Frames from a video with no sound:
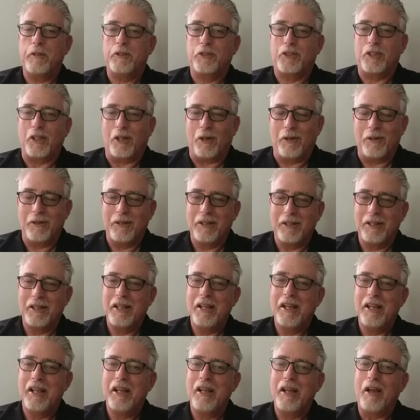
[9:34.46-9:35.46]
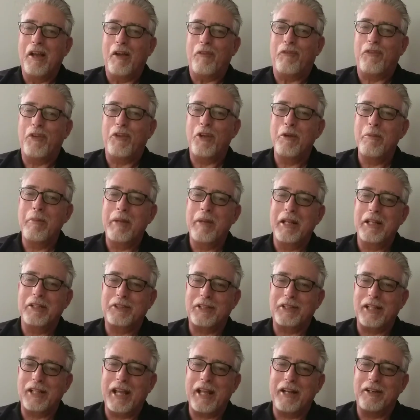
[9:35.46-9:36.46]
So a few
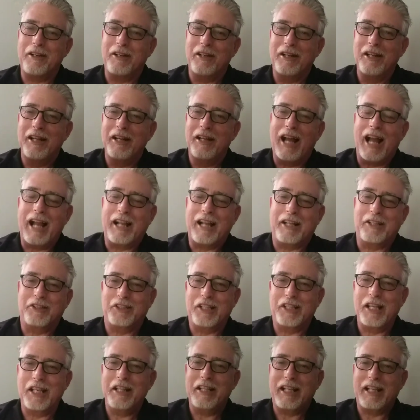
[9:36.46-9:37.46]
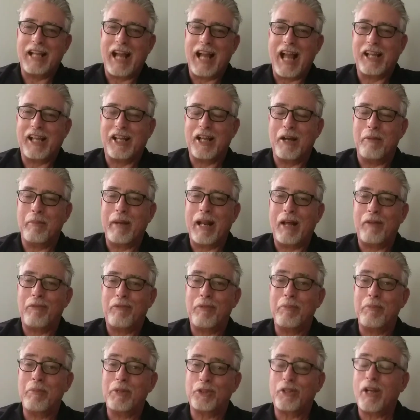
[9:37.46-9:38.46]
minutes later, I could see the guy coming
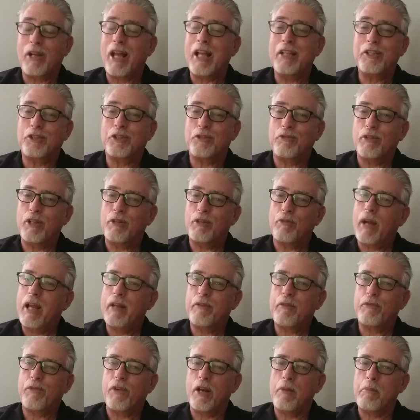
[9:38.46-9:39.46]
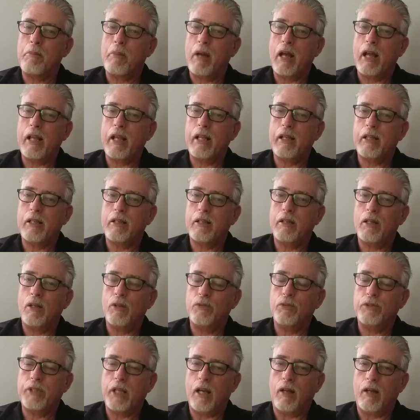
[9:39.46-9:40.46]
out from the side street right in front of my
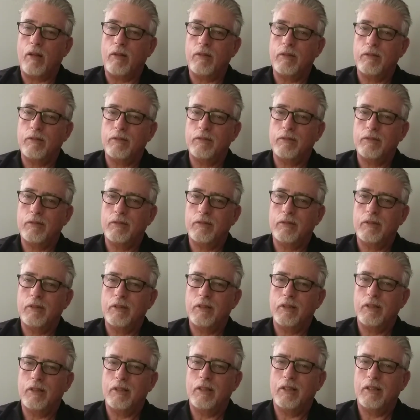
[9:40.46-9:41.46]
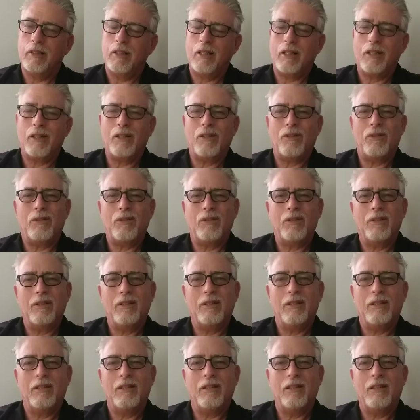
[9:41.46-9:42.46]
hotel. I go,
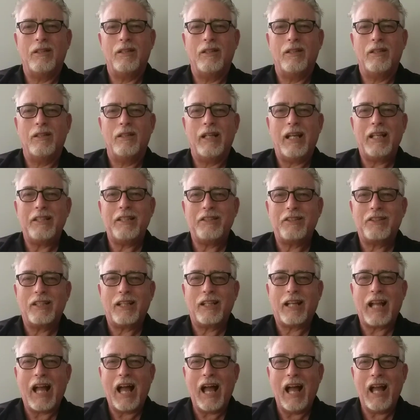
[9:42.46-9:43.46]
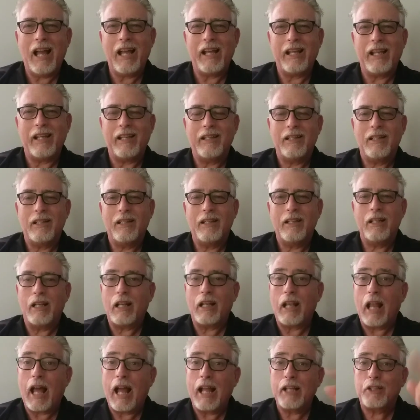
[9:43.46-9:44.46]
"That's the guy."
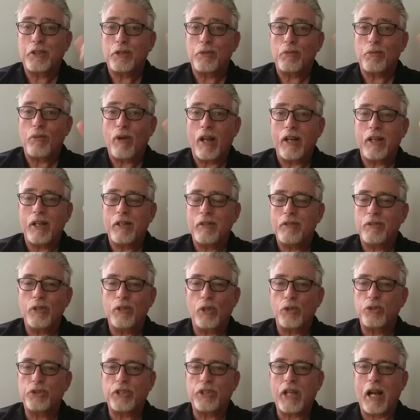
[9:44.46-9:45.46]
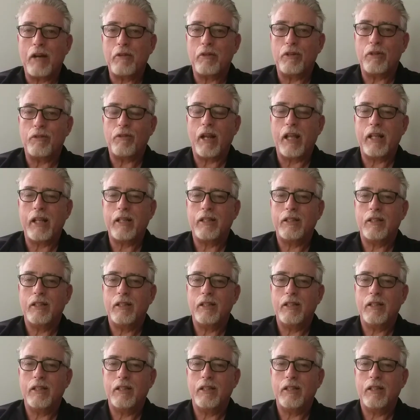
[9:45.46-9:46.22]
Lights are running. No siren, right?